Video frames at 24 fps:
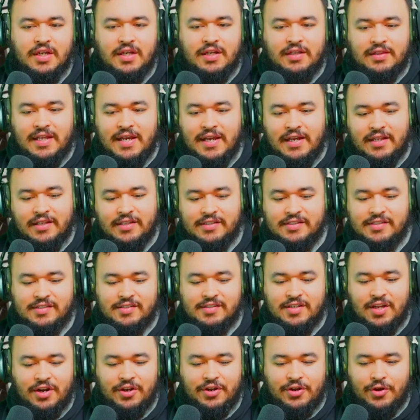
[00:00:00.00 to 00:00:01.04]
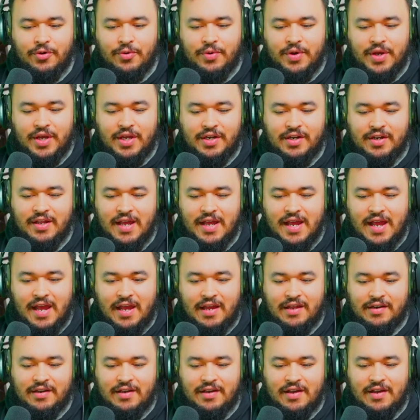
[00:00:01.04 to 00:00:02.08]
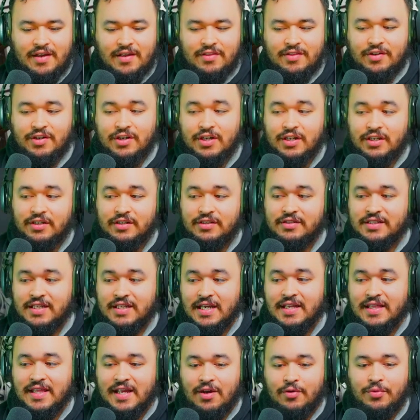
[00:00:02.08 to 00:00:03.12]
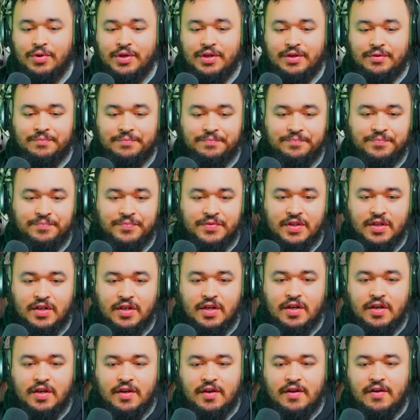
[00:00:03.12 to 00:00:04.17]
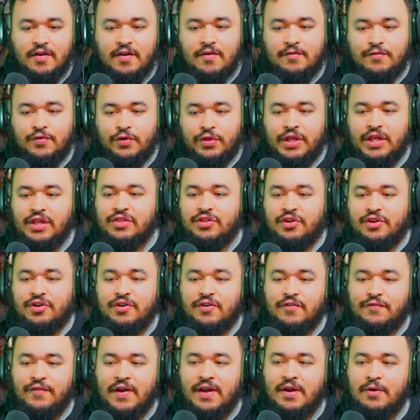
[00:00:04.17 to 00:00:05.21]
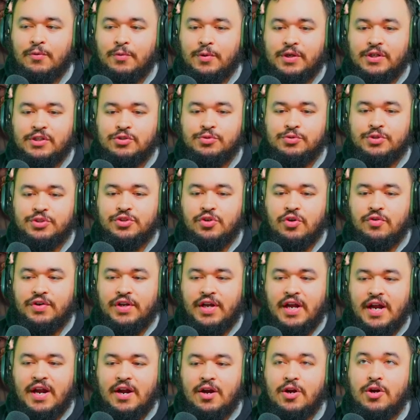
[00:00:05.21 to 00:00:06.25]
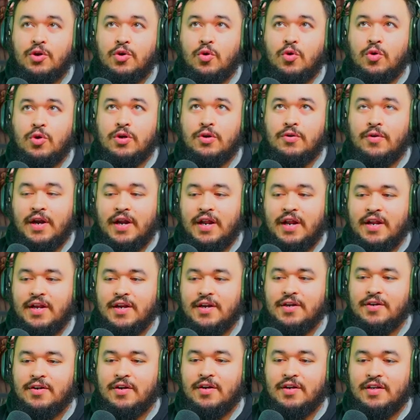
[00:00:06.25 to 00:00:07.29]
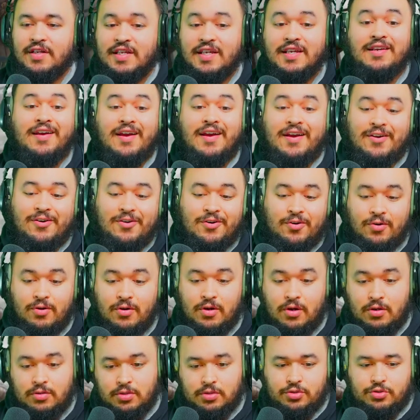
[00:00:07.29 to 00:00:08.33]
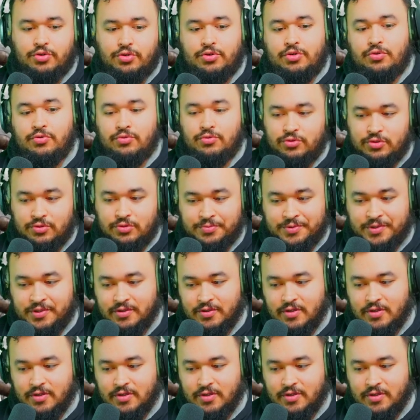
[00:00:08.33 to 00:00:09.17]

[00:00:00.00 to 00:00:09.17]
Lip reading: Legolas is going to go in and they're going to take that win. For the third fight, we're going to switch over to Aragorn right here. King Aragorn, excuse me.